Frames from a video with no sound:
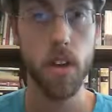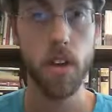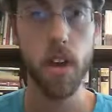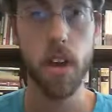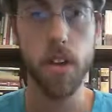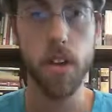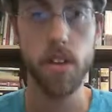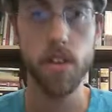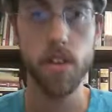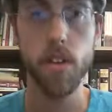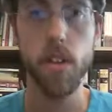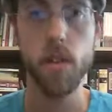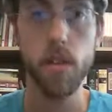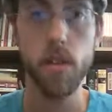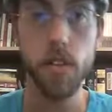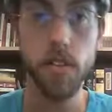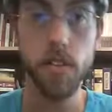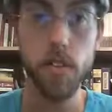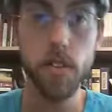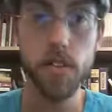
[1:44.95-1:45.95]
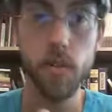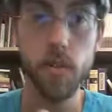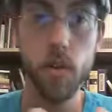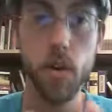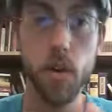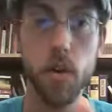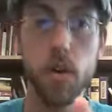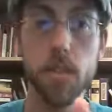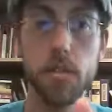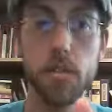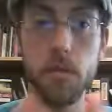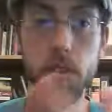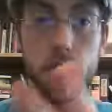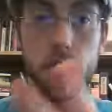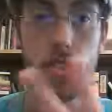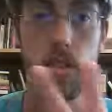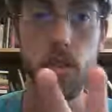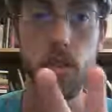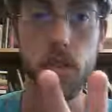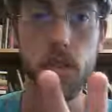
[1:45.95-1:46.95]
Alright, so the first 4 chords I'm going to
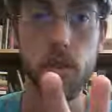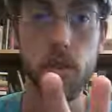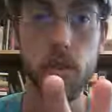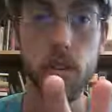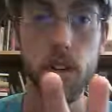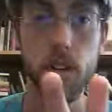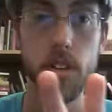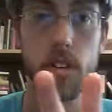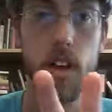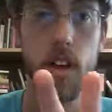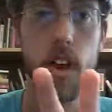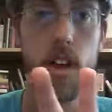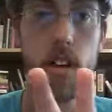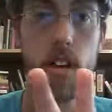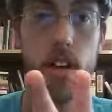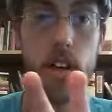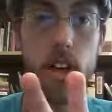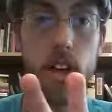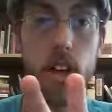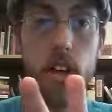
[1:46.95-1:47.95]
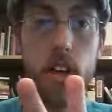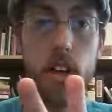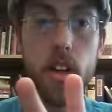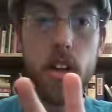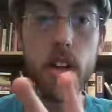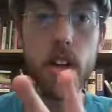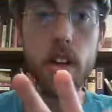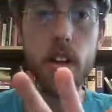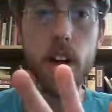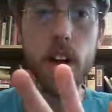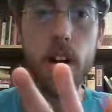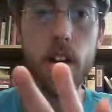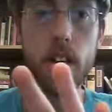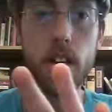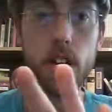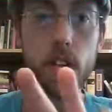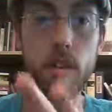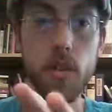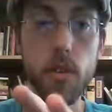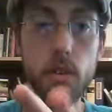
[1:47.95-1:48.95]
show you entirely
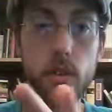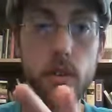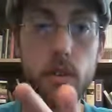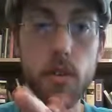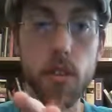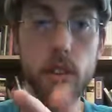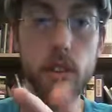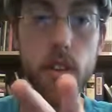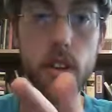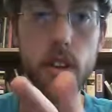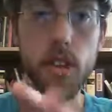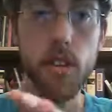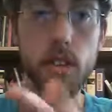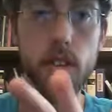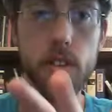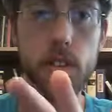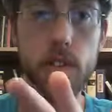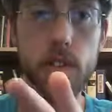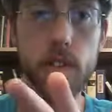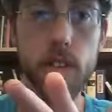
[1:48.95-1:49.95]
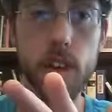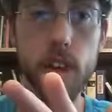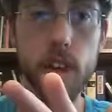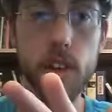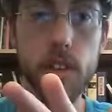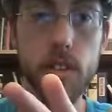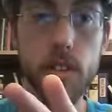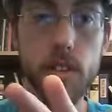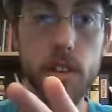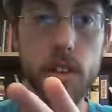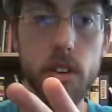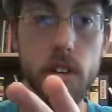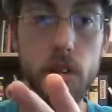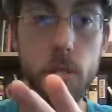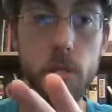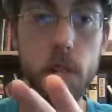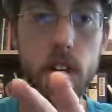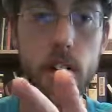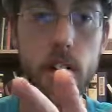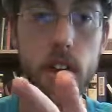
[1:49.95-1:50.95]
use these 2 fingers, your
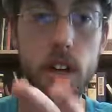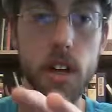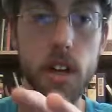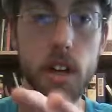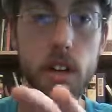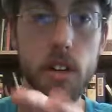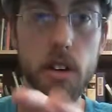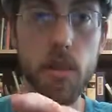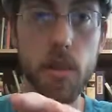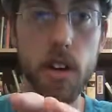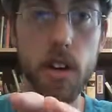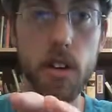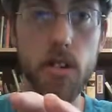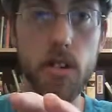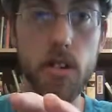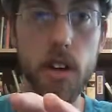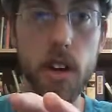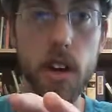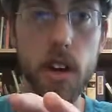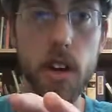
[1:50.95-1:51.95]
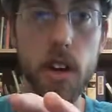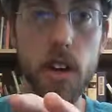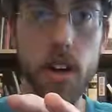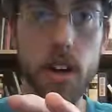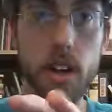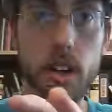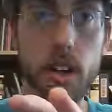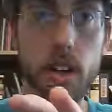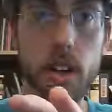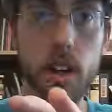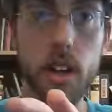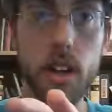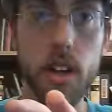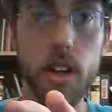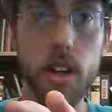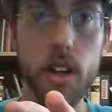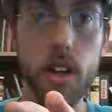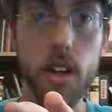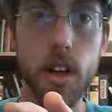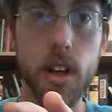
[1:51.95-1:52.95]
pinky and your ring finger,
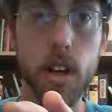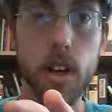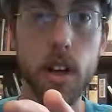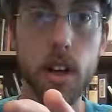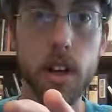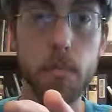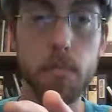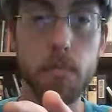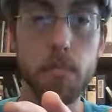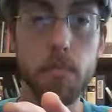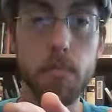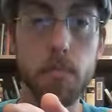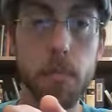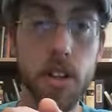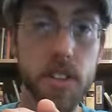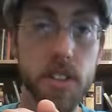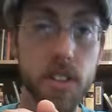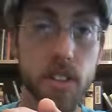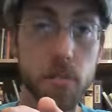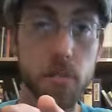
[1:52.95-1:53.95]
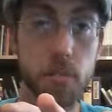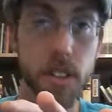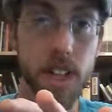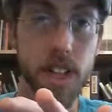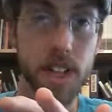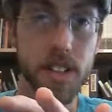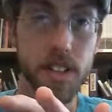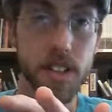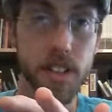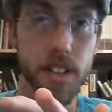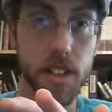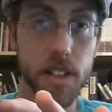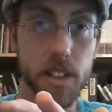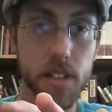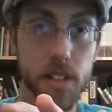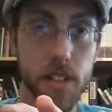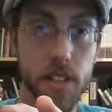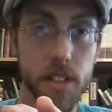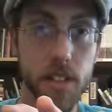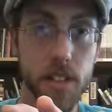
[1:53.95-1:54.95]
basically planted
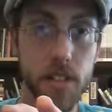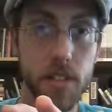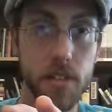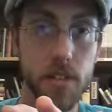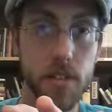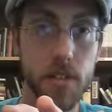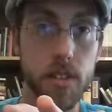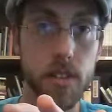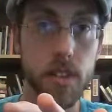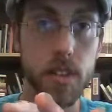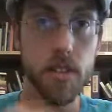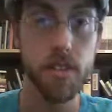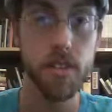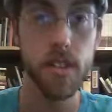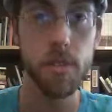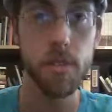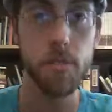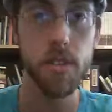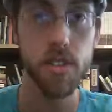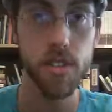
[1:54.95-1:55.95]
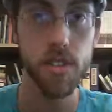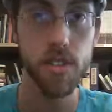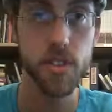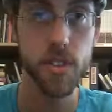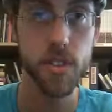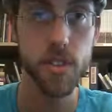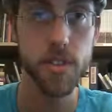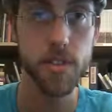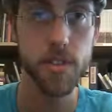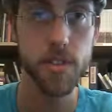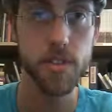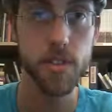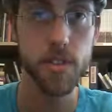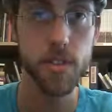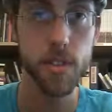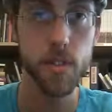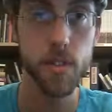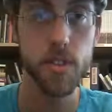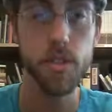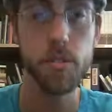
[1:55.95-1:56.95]
in the same position,
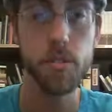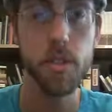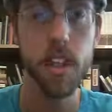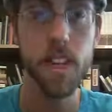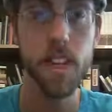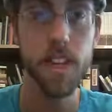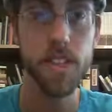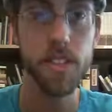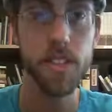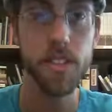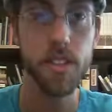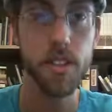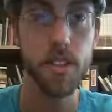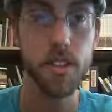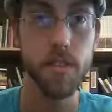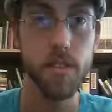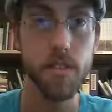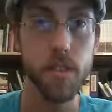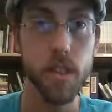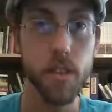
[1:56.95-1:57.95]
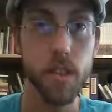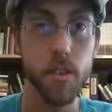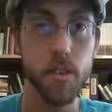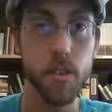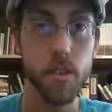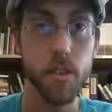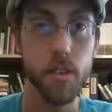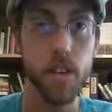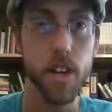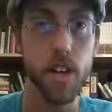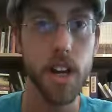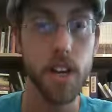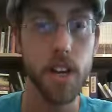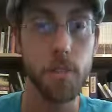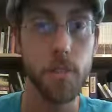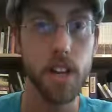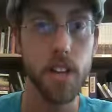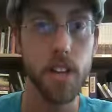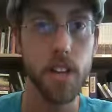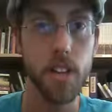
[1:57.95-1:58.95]
which will make it easier for you to learn how to
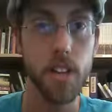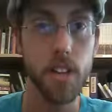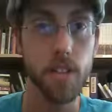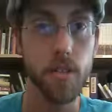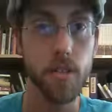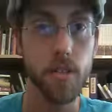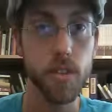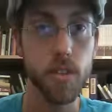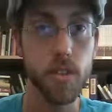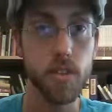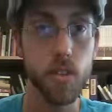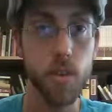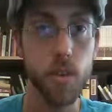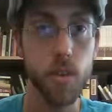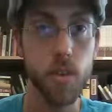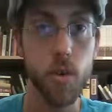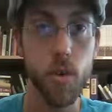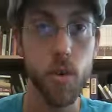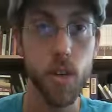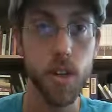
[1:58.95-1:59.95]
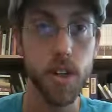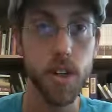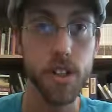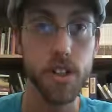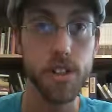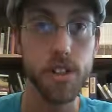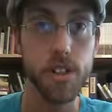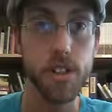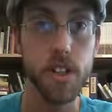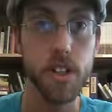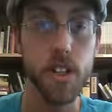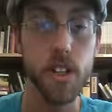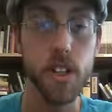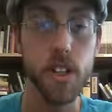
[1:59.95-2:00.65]
play these first 4 chords.